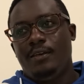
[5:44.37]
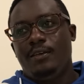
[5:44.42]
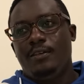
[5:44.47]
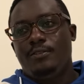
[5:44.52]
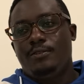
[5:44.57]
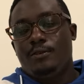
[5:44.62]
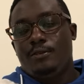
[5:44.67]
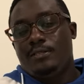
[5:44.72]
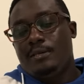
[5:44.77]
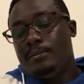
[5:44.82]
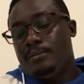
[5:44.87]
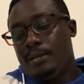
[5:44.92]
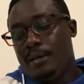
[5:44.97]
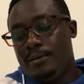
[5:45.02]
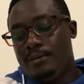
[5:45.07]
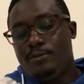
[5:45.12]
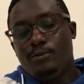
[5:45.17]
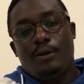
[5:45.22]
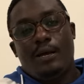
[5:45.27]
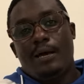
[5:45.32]
So
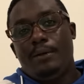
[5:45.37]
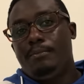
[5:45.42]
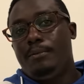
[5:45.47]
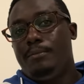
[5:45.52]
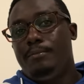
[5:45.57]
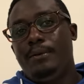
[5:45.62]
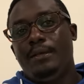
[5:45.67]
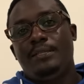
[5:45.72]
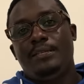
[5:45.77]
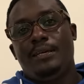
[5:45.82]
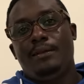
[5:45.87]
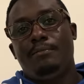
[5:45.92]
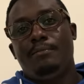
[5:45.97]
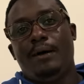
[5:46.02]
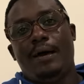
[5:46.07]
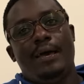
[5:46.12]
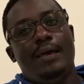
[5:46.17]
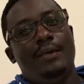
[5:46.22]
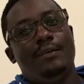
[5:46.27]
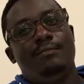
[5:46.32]
sometimes you can be bitten
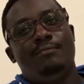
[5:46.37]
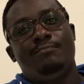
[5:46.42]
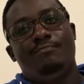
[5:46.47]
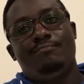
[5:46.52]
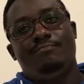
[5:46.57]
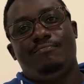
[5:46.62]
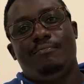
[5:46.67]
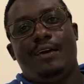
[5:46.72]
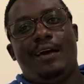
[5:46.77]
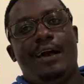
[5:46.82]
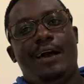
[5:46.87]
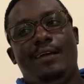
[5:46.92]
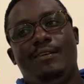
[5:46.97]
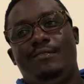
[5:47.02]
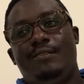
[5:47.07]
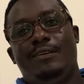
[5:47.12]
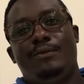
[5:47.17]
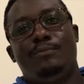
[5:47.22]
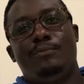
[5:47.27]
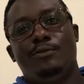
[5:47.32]
by
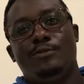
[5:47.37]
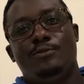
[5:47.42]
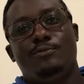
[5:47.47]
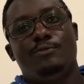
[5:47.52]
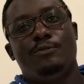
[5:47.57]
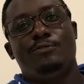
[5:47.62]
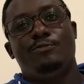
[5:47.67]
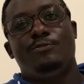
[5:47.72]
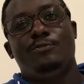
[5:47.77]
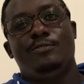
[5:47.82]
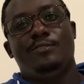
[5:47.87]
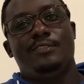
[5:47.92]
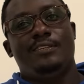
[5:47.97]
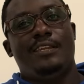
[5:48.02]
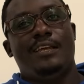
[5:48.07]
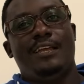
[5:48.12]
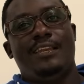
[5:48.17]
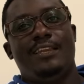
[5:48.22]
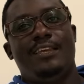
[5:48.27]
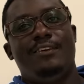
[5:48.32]
100 mosquitoes in
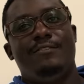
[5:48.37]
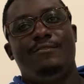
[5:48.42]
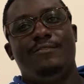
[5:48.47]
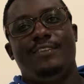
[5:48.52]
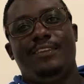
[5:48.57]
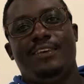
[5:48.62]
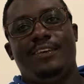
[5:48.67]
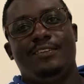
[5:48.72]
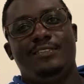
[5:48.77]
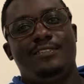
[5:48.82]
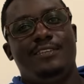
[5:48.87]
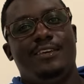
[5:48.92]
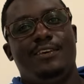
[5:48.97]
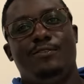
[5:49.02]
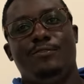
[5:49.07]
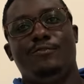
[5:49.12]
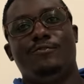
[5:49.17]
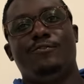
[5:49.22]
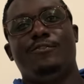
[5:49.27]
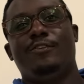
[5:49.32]
an evening. Say
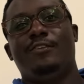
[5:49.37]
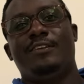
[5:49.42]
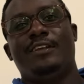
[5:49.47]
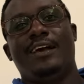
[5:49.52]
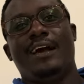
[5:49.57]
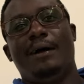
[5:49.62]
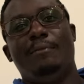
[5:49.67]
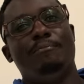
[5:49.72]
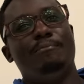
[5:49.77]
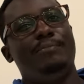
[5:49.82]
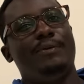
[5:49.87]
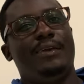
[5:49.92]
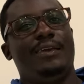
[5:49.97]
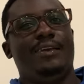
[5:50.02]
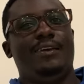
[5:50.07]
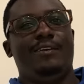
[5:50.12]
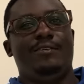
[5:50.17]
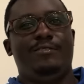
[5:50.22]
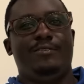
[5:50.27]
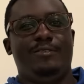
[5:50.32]
you've gone
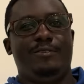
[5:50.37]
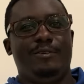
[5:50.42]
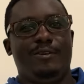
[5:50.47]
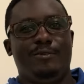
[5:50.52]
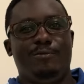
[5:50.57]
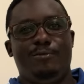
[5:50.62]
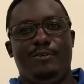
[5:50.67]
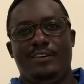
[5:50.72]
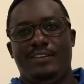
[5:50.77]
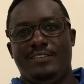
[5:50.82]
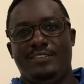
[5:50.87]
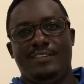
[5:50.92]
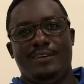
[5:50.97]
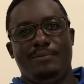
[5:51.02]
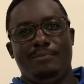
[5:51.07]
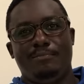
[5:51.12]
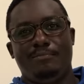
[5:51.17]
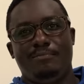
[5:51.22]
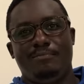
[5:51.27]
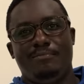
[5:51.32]
camping or you are doing
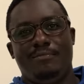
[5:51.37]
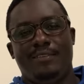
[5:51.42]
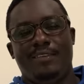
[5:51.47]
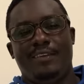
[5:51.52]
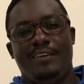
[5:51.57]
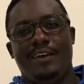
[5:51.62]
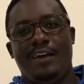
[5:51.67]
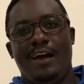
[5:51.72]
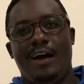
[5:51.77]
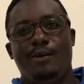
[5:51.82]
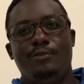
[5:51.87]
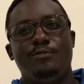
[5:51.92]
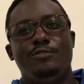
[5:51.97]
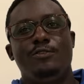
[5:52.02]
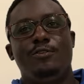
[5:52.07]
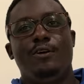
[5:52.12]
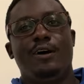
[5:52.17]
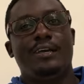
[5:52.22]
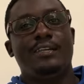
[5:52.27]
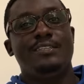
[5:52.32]
some
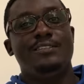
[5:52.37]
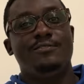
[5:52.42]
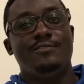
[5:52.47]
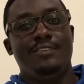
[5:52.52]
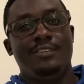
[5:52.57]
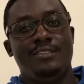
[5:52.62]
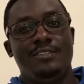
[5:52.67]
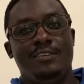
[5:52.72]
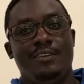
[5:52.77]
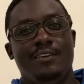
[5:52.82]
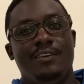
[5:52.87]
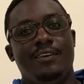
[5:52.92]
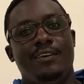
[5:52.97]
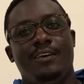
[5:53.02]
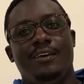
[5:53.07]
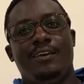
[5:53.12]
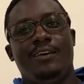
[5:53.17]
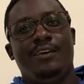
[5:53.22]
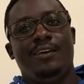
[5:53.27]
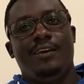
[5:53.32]
outdoor activity
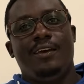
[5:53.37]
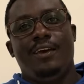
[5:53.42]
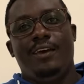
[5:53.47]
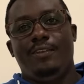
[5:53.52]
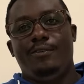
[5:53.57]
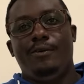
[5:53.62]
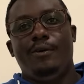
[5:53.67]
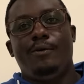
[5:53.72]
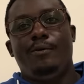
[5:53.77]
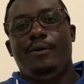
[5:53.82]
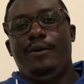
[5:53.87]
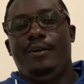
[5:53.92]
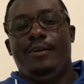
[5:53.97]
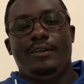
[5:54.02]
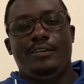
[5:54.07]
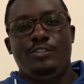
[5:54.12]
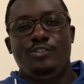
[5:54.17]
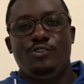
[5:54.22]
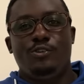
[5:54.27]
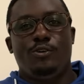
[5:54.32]
and you're
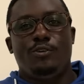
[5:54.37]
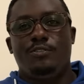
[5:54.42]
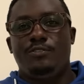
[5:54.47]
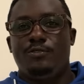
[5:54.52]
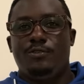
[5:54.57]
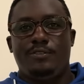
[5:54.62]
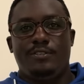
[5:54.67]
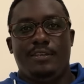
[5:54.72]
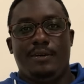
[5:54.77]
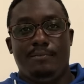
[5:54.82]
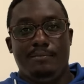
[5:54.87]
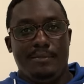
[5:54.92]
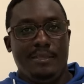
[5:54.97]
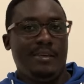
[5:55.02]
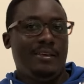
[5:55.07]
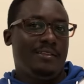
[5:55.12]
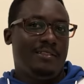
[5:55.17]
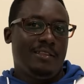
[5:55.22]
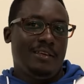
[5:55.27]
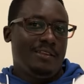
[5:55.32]
wearing shorts or
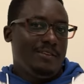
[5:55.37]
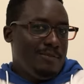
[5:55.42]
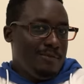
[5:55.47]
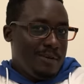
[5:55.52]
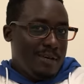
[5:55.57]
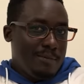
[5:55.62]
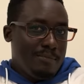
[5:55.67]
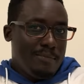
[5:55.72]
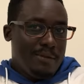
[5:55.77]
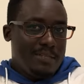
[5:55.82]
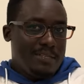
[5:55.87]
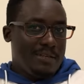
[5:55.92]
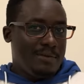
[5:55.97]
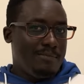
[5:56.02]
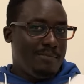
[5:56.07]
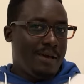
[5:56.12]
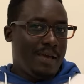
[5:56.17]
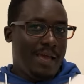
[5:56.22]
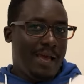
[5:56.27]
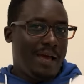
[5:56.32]
something, then you get bitten
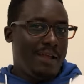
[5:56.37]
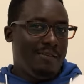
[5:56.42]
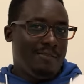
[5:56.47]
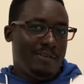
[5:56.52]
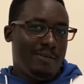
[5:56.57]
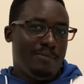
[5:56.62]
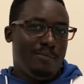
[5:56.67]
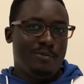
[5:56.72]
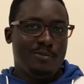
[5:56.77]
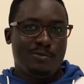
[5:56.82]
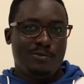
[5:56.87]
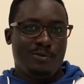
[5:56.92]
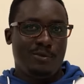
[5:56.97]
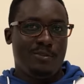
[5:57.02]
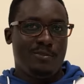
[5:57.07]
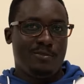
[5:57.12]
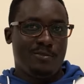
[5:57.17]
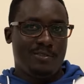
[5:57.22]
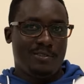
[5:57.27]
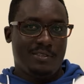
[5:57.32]
by 100
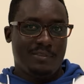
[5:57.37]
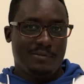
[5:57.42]
mosquitoes.